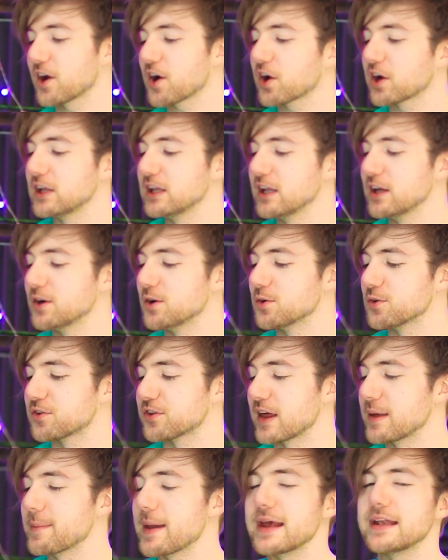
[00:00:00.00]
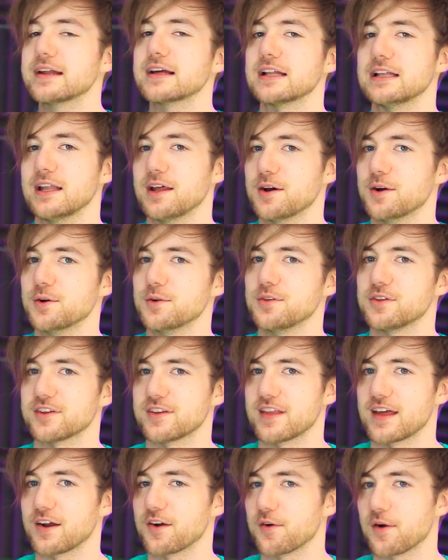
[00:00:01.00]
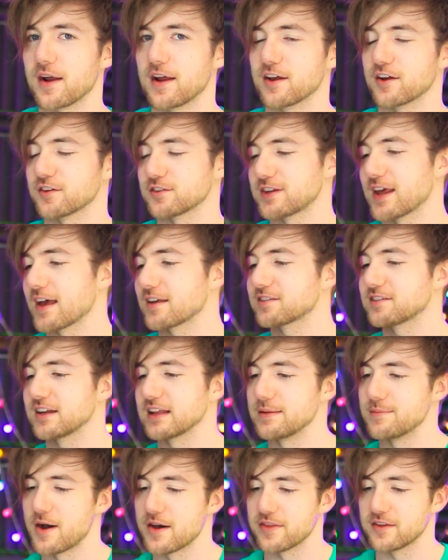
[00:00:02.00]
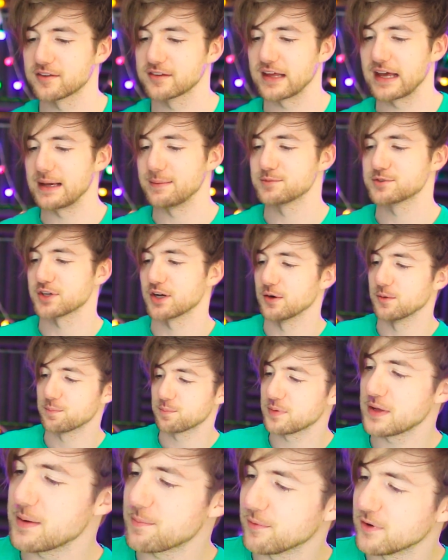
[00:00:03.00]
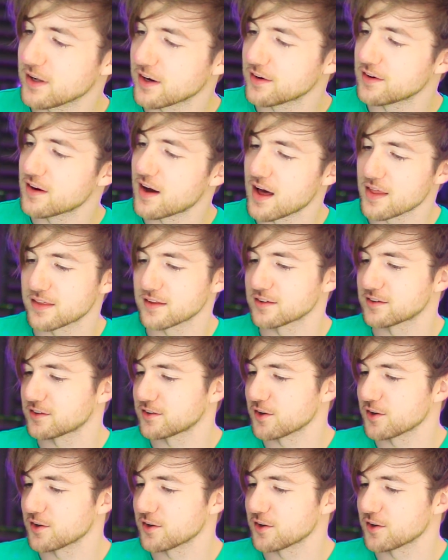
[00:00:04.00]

are clones. They made clones and they were testing them on this game show. People are not this